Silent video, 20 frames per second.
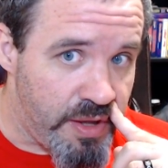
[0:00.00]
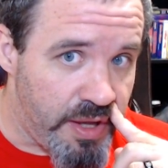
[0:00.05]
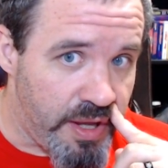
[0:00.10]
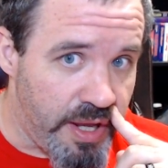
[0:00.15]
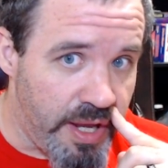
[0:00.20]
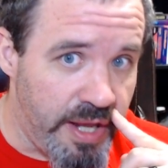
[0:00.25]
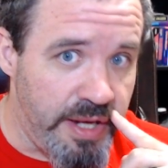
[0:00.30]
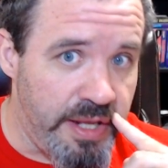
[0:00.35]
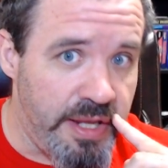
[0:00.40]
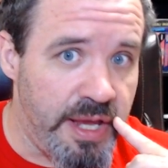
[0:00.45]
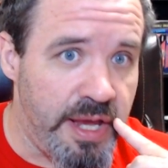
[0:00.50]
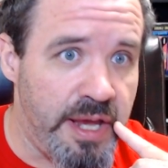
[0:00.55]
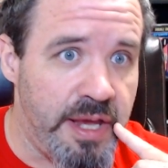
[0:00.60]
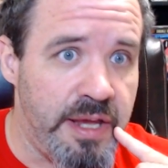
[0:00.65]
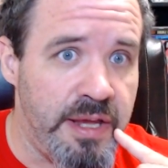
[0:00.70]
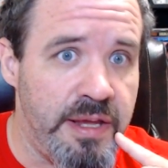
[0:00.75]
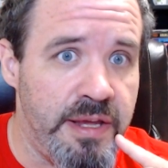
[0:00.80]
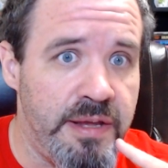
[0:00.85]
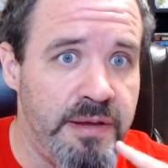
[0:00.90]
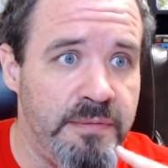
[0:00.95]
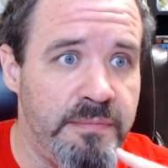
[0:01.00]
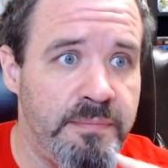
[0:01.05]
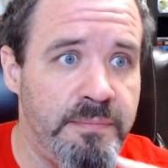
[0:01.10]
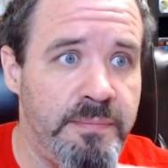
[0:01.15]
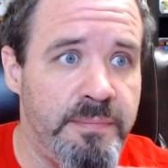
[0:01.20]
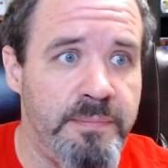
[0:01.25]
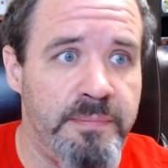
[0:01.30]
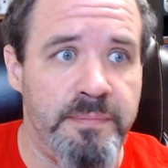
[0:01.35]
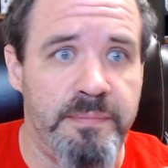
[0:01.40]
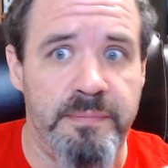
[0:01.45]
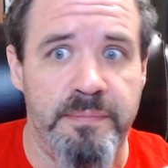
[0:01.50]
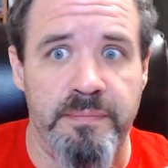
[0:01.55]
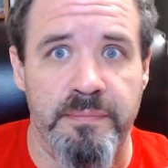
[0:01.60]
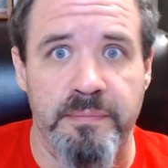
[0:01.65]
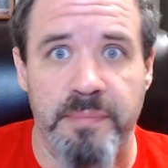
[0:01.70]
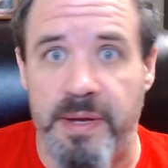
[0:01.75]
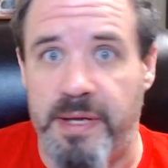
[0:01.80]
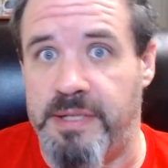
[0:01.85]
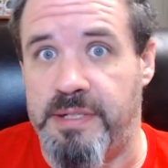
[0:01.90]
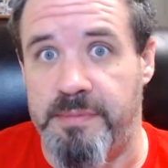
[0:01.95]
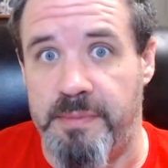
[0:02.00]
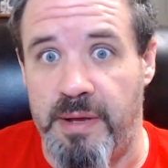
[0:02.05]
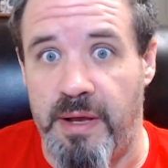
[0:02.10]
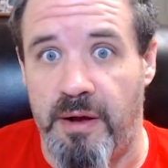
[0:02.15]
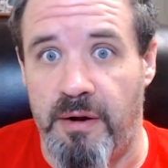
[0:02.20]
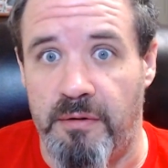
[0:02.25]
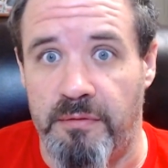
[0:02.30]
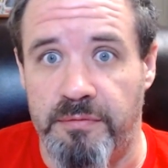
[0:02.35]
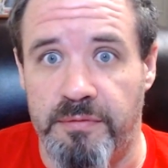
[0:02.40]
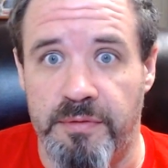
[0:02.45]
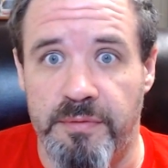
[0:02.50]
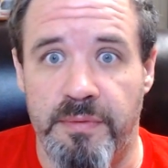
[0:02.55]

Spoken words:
Endgame pissed me off.